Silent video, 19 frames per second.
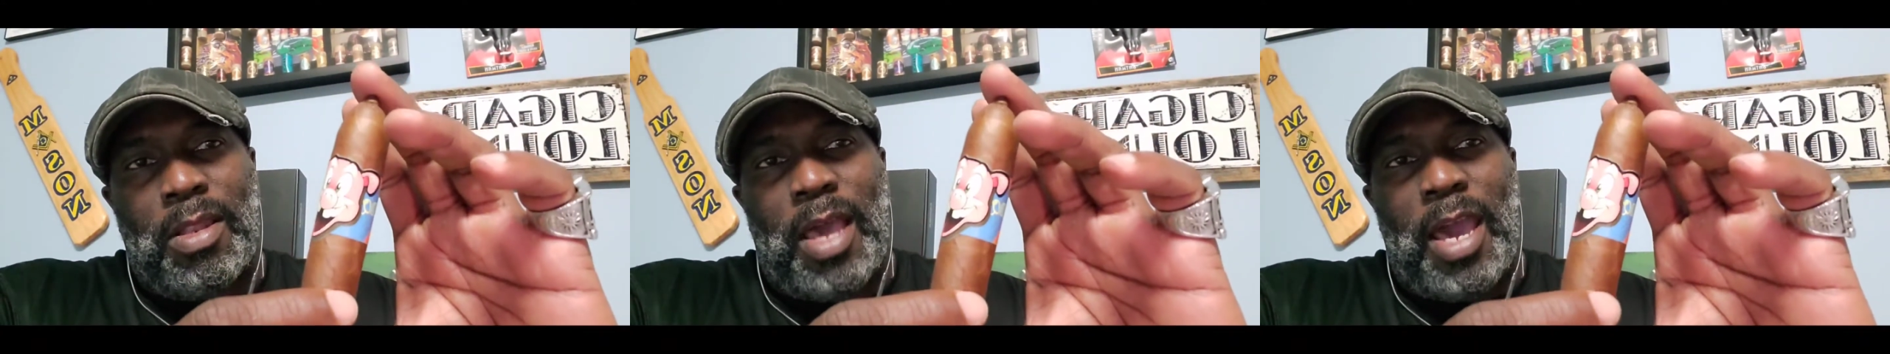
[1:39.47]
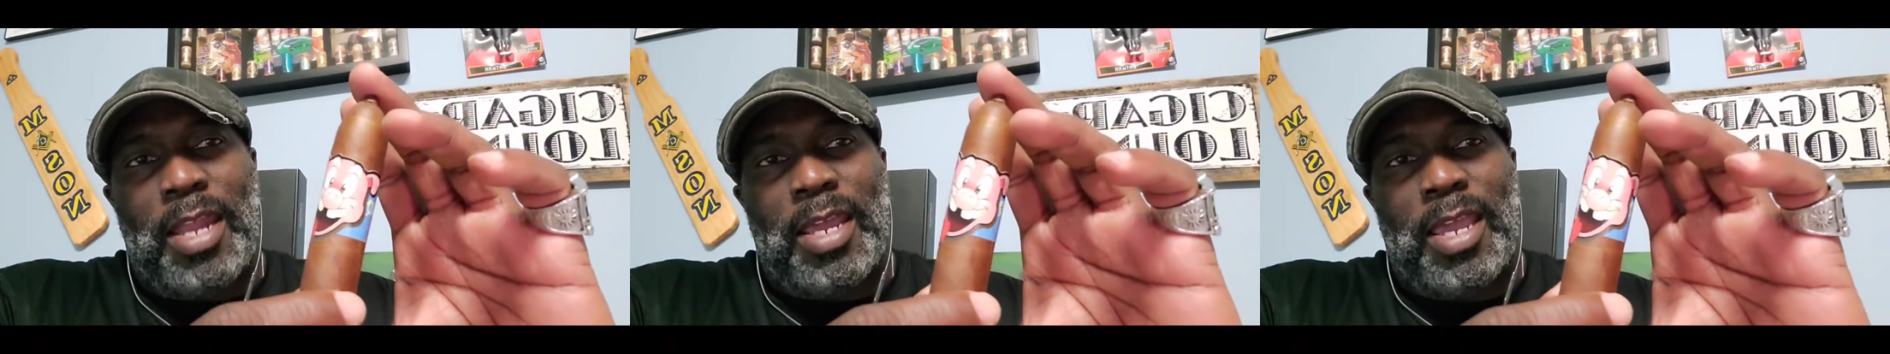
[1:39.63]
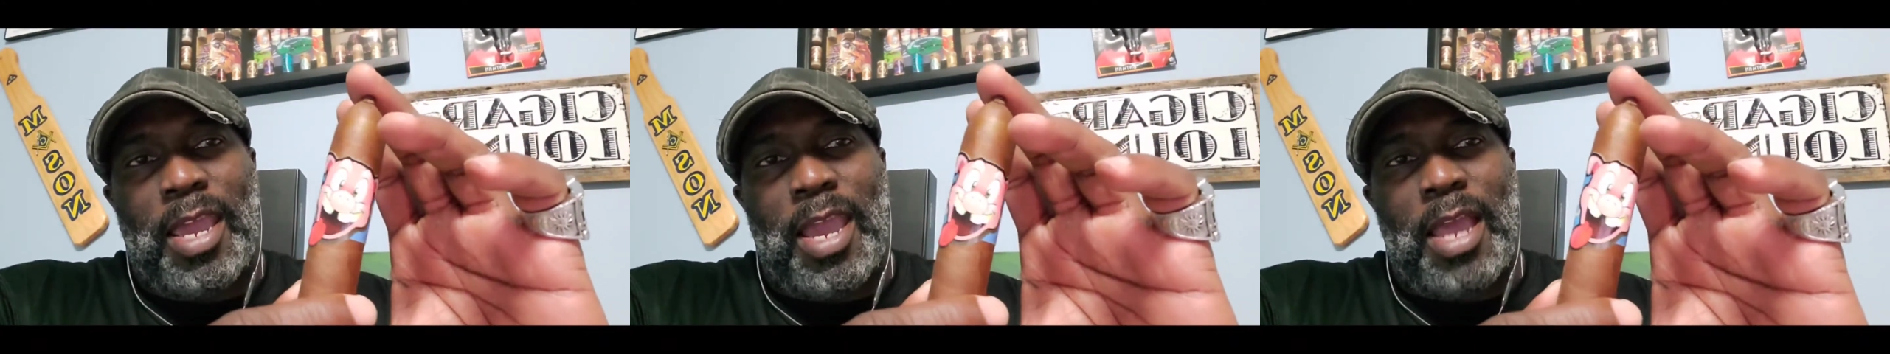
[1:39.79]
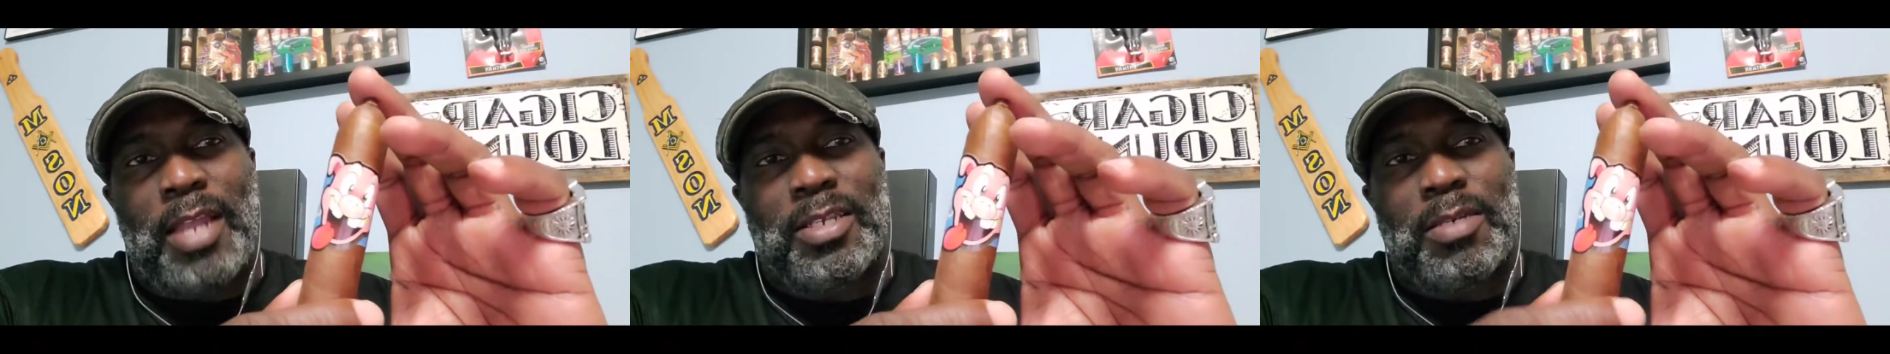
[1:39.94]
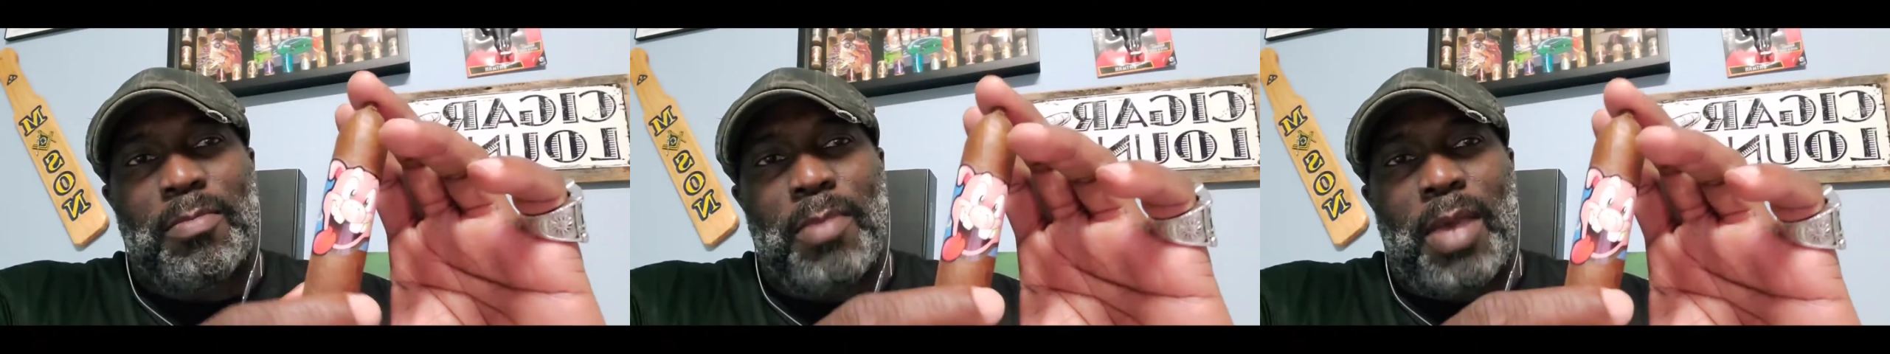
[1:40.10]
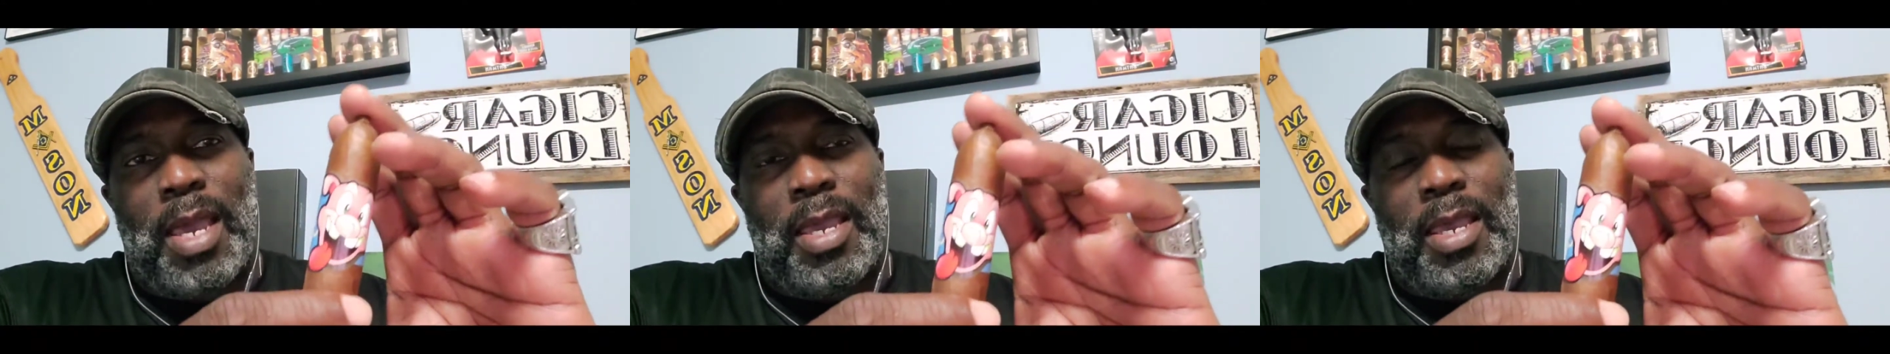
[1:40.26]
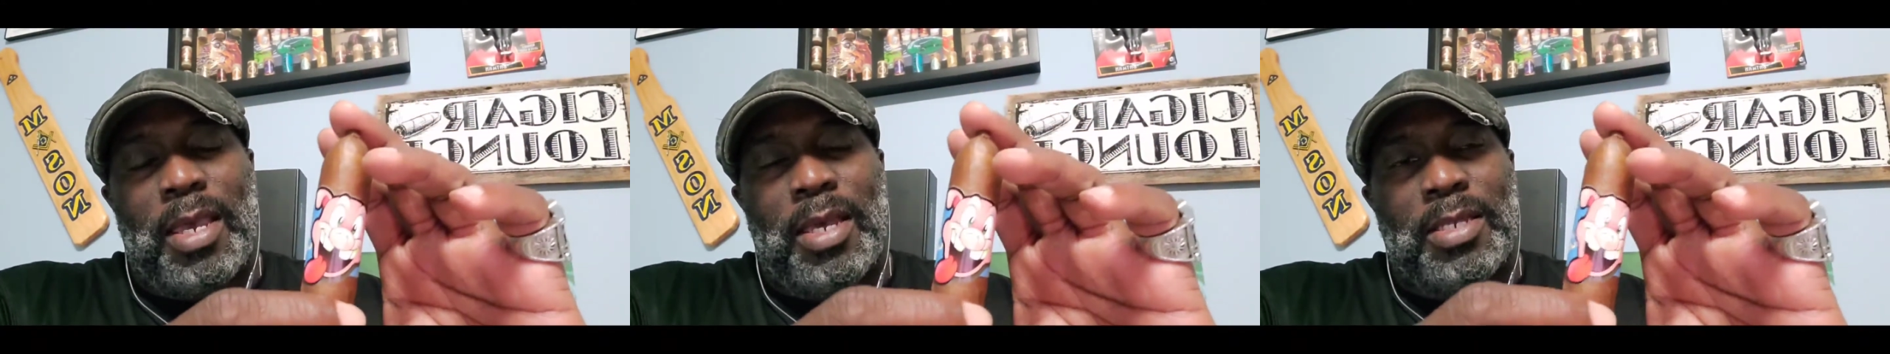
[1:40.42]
lot of cats in my